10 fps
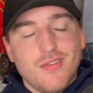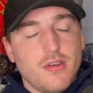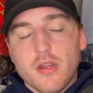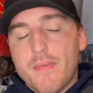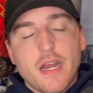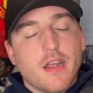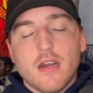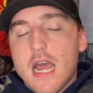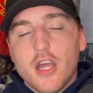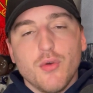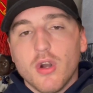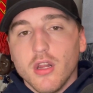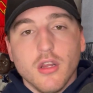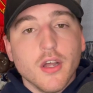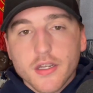Depending on how you want
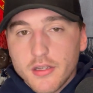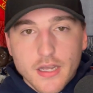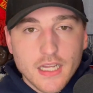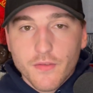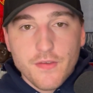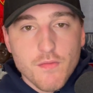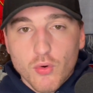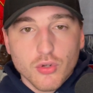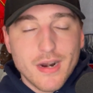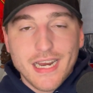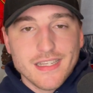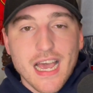to look at the FIFA World Rankings,